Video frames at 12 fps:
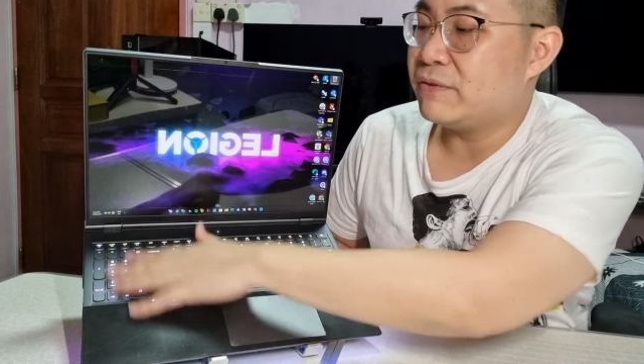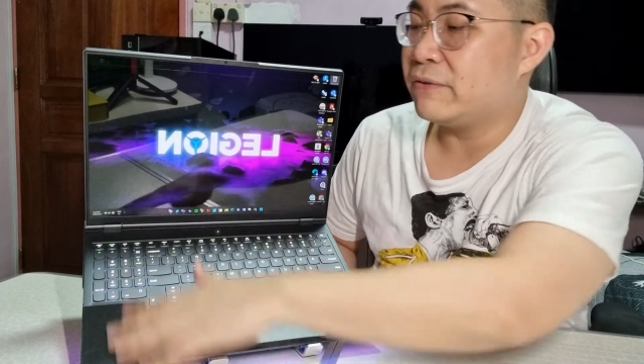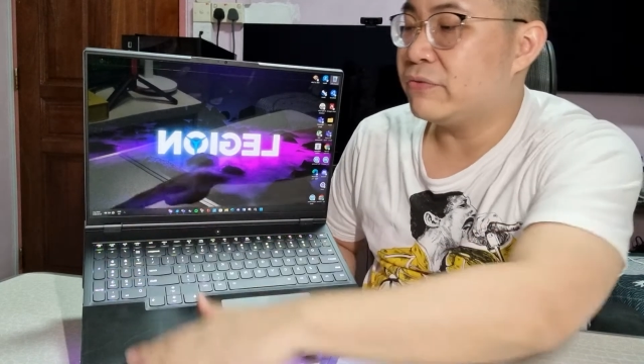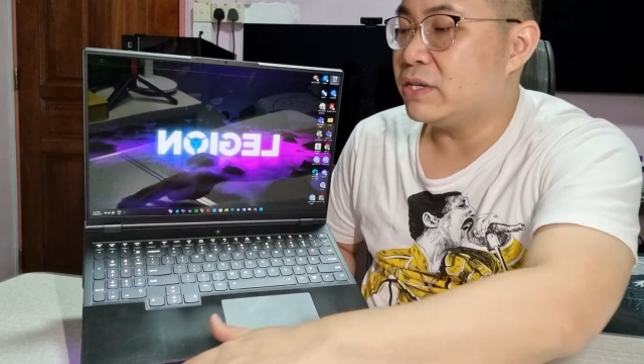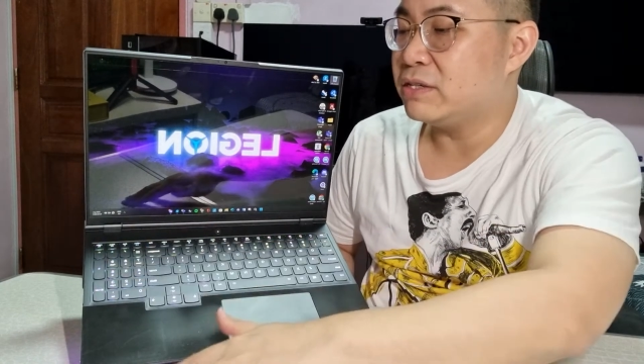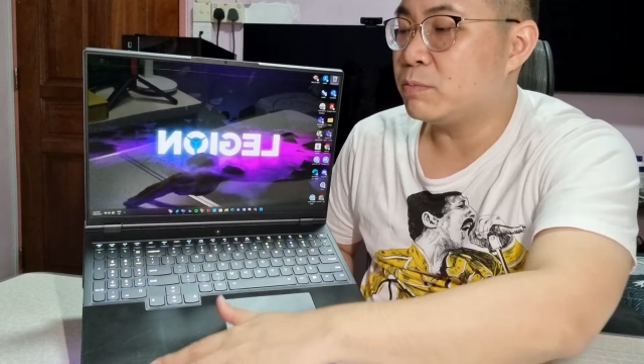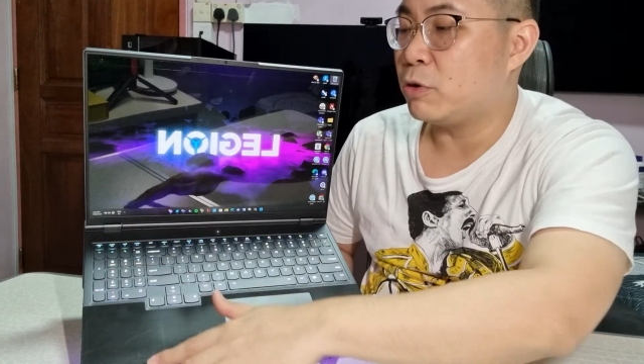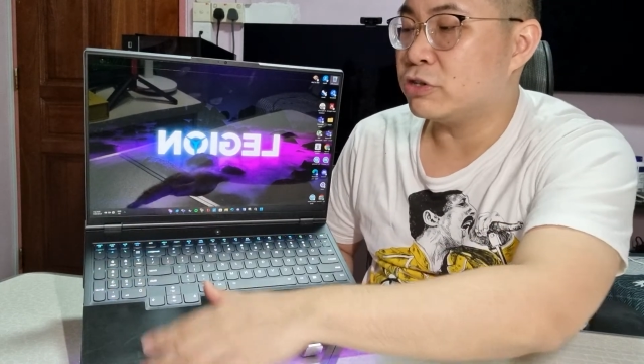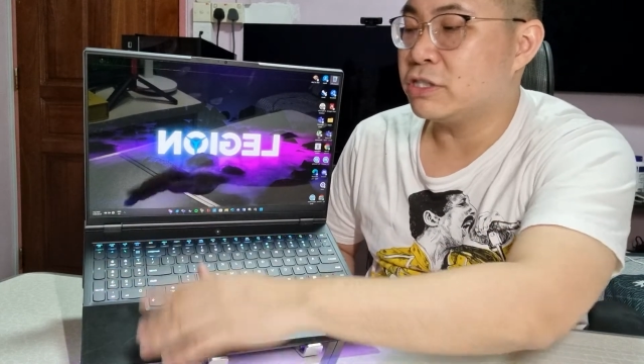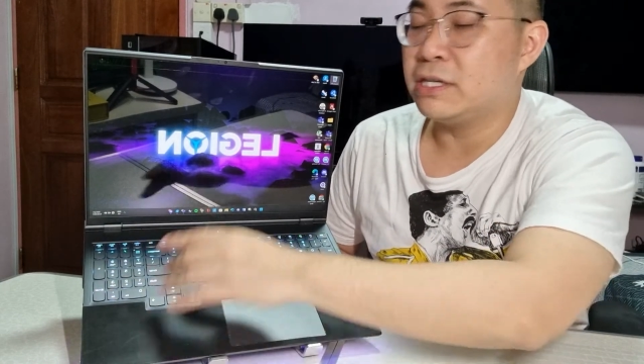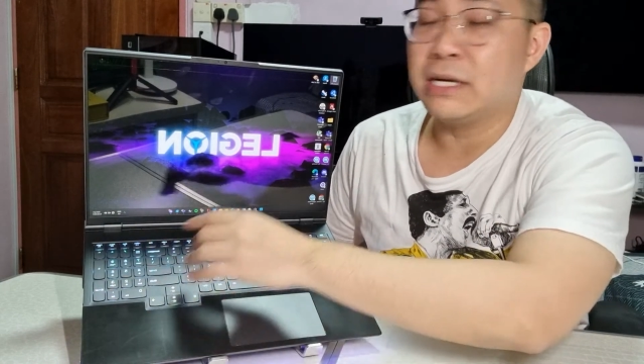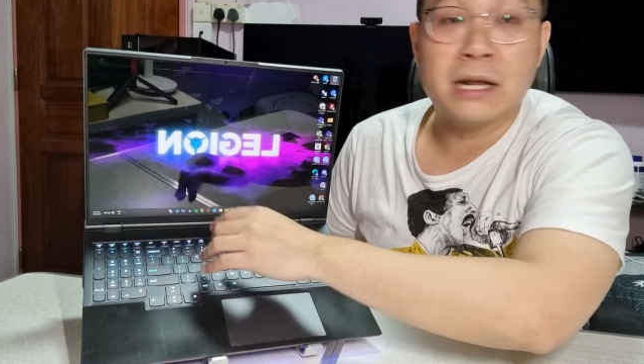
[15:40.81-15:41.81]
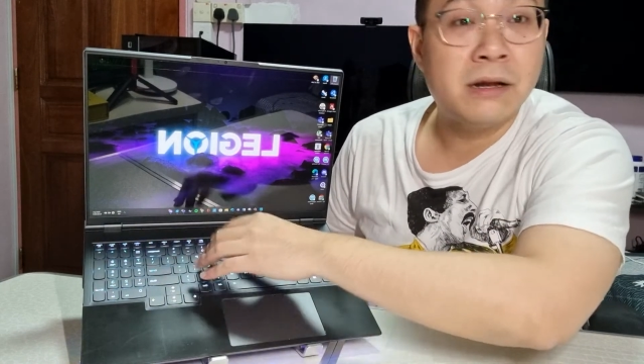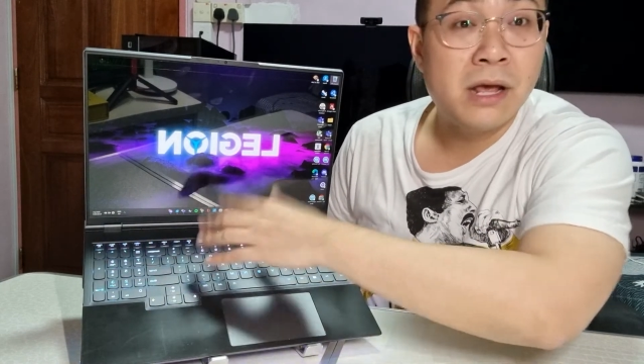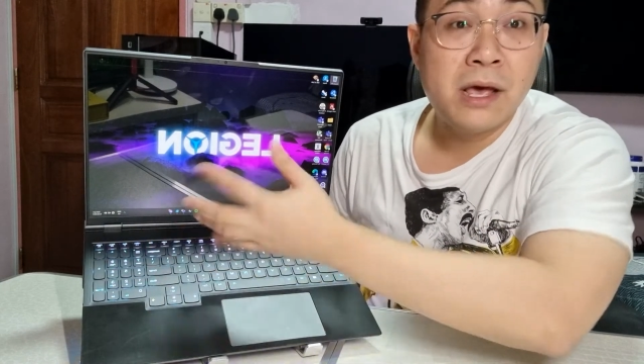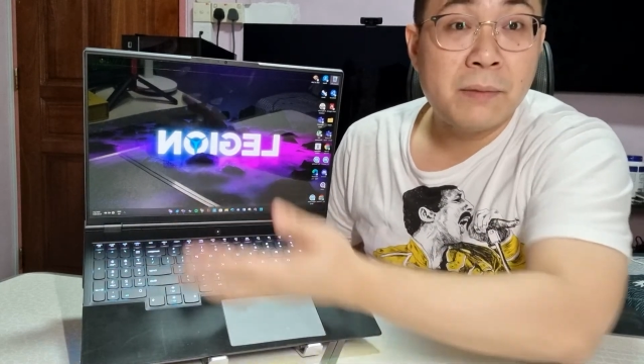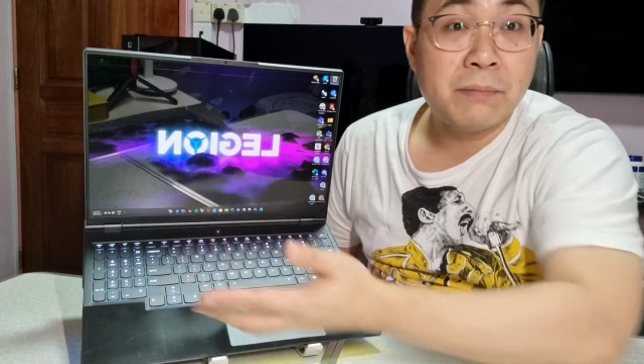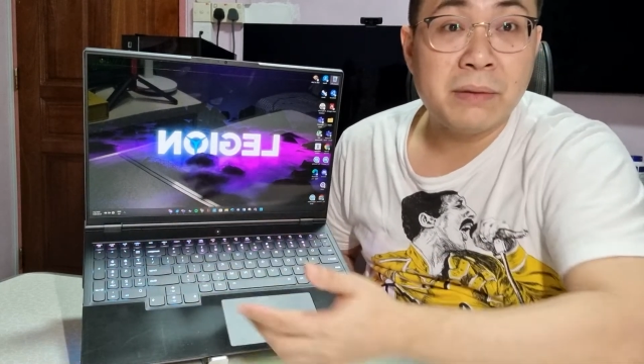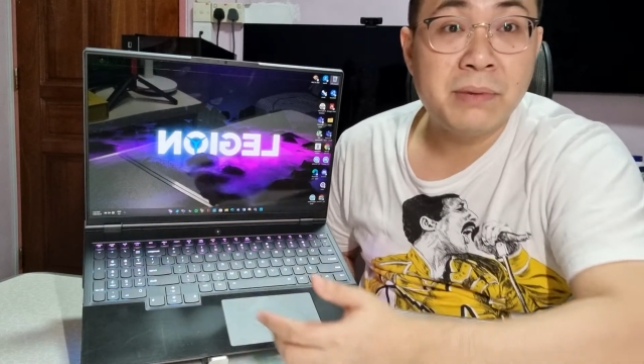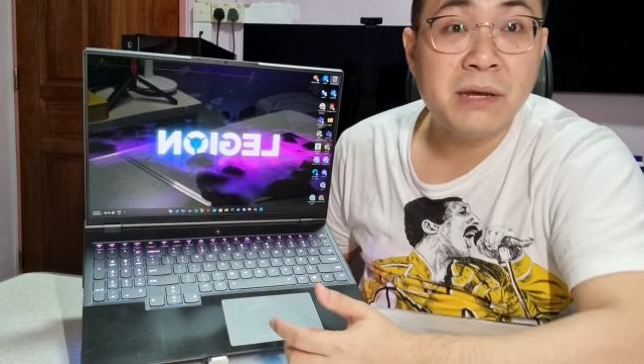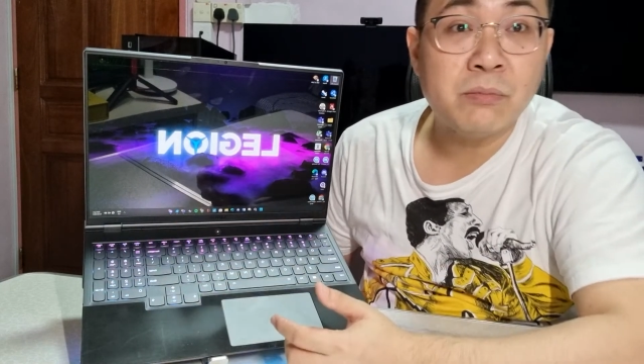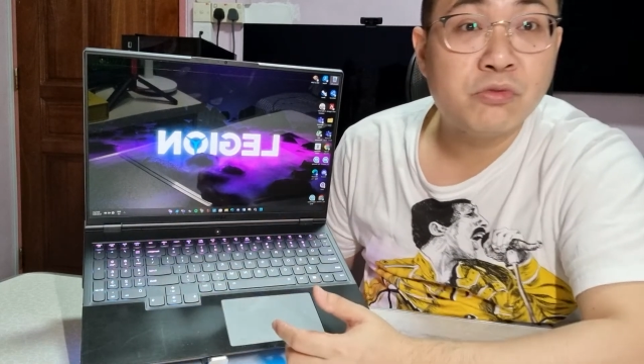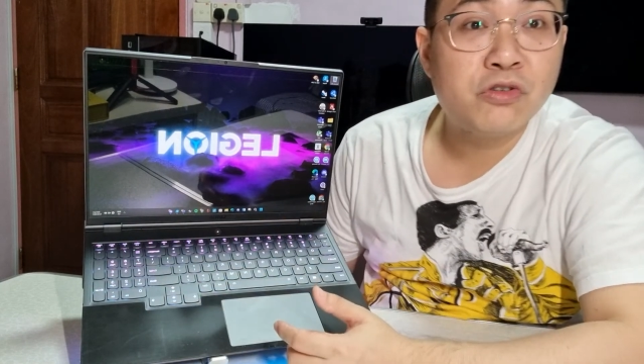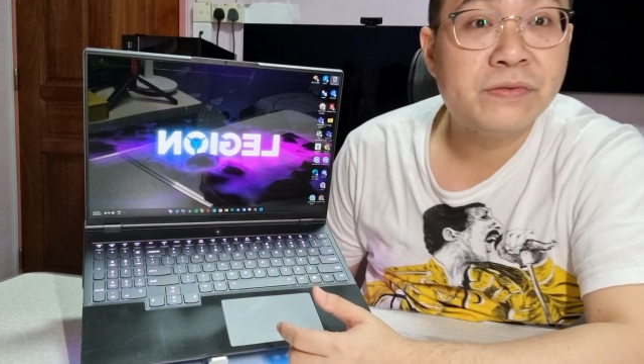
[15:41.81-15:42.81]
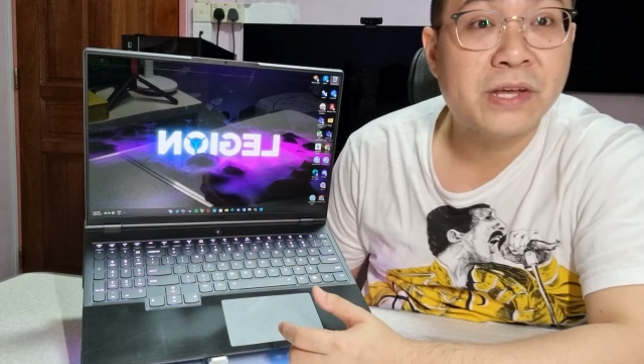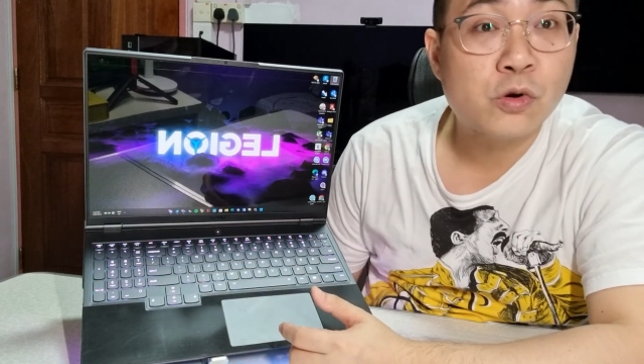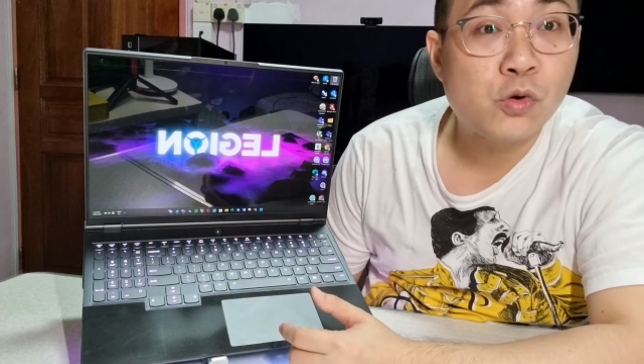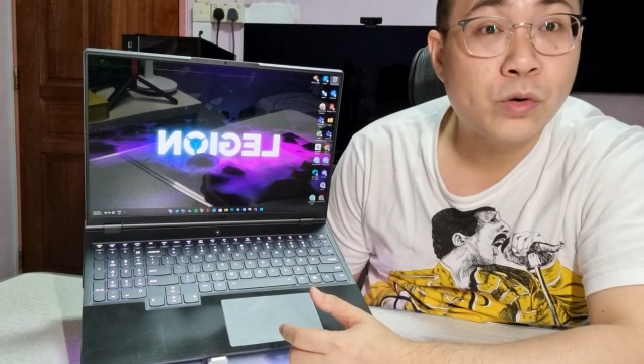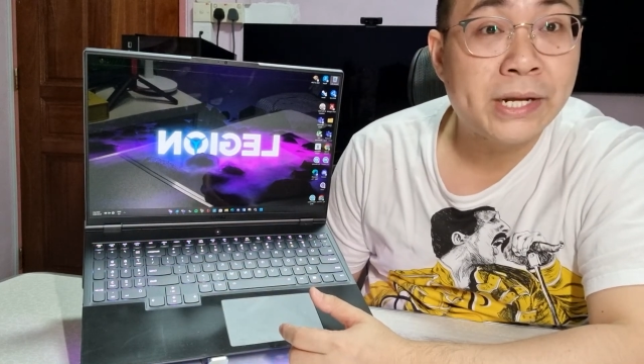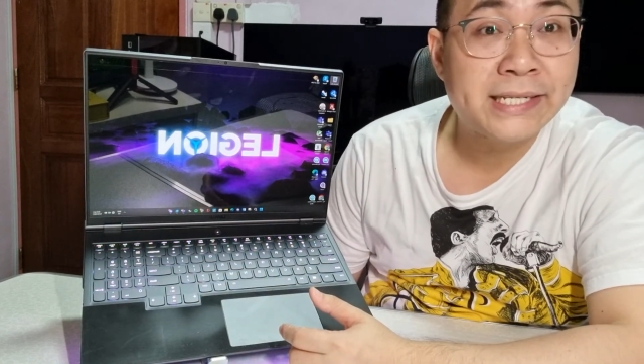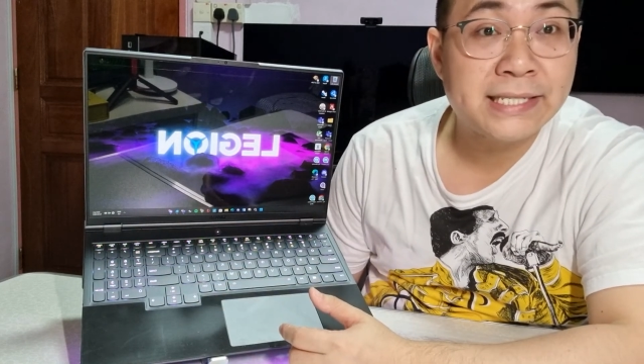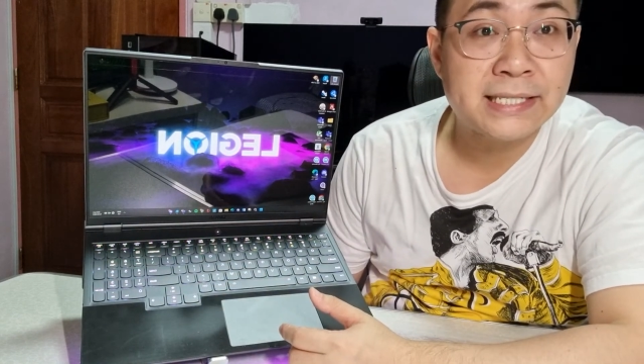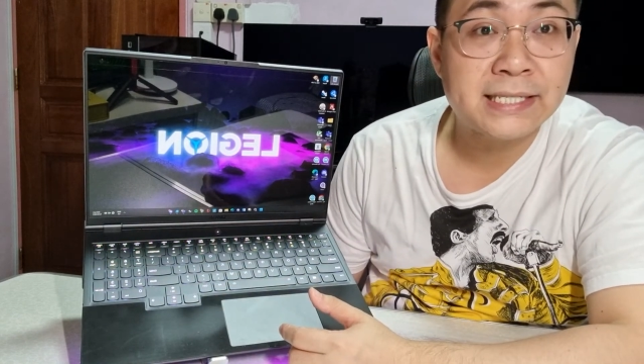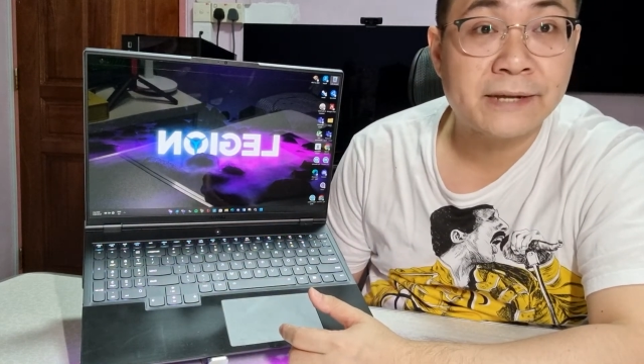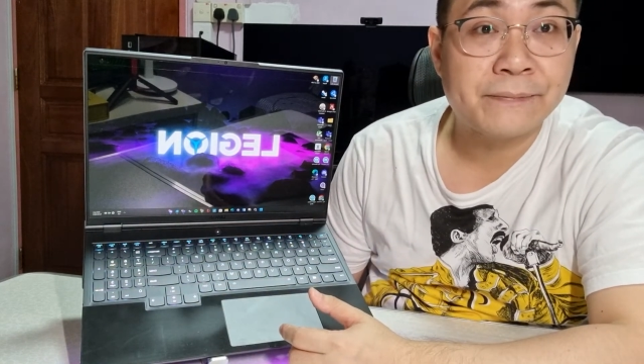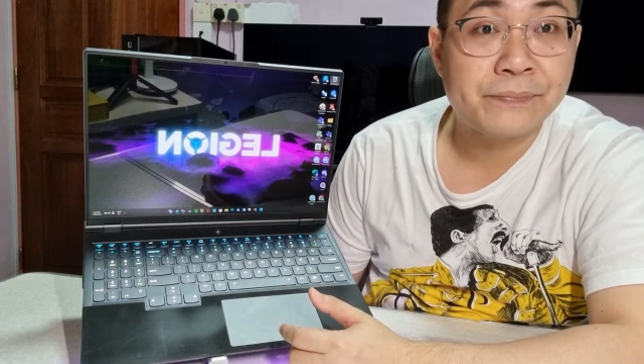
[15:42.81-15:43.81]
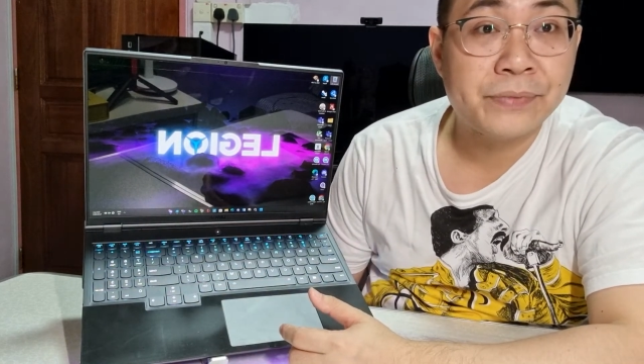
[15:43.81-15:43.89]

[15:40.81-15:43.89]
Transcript: off this portion and then maybe improve the cooling system.